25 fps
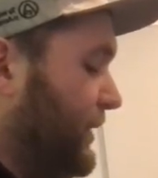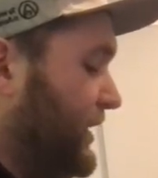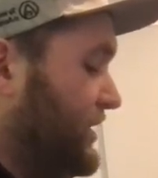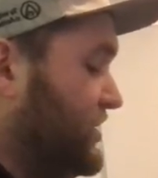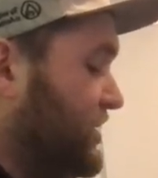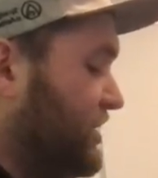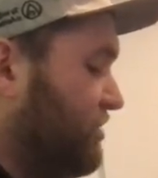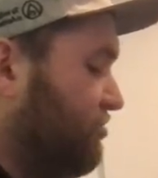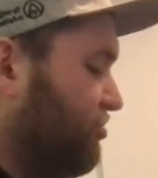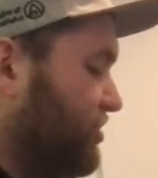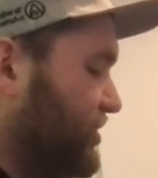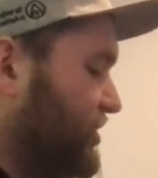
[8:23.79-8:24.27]

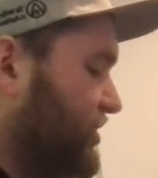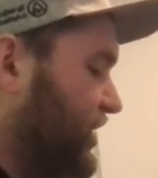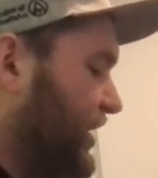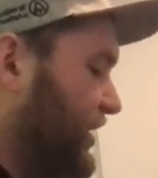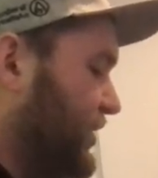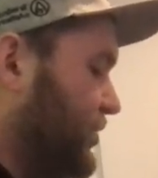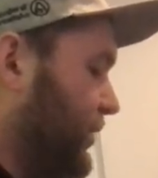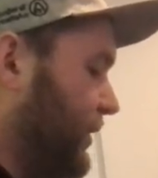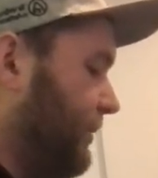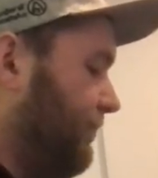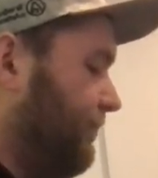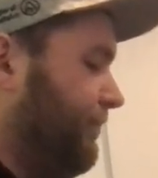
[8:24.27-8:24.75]
Plus you can
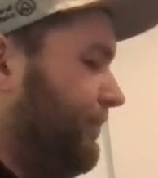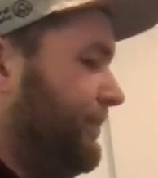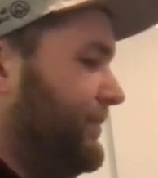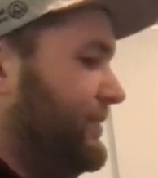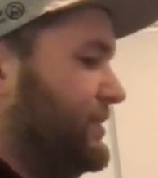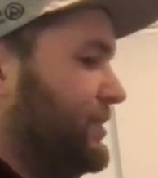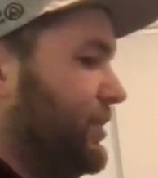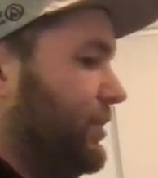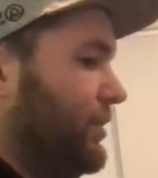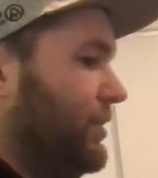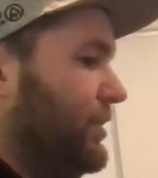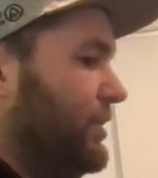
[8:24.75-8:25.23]
recycle them,
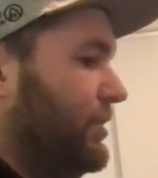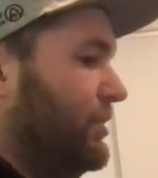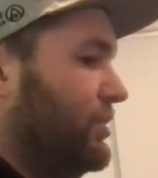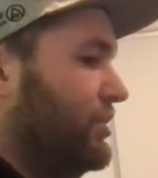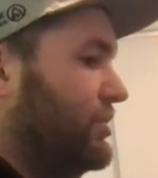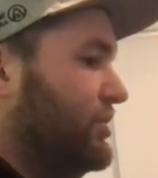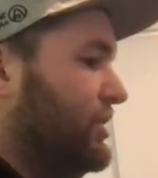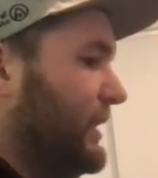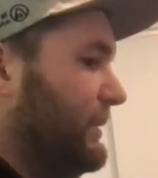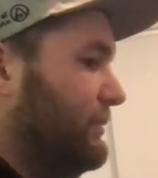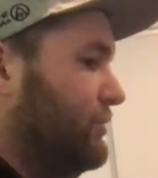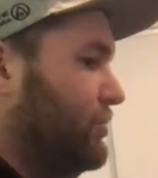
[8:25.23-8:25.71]
so
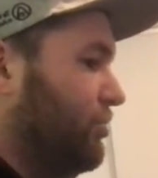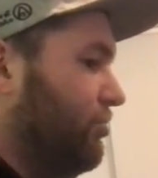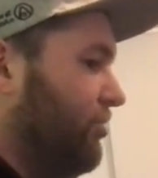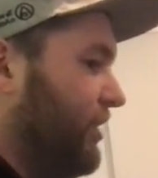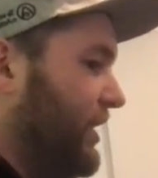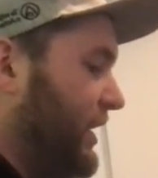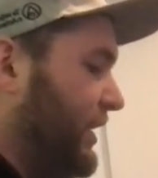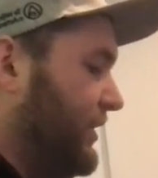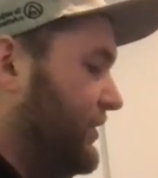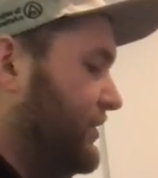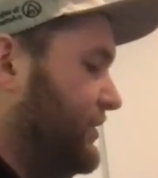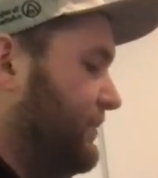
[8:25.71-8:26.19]
good times all
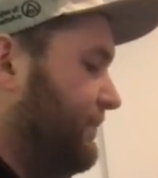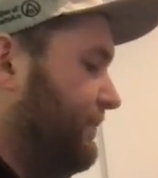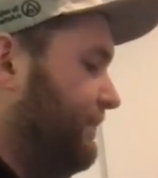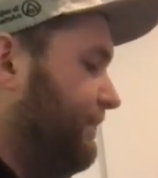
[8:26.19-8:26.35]
around.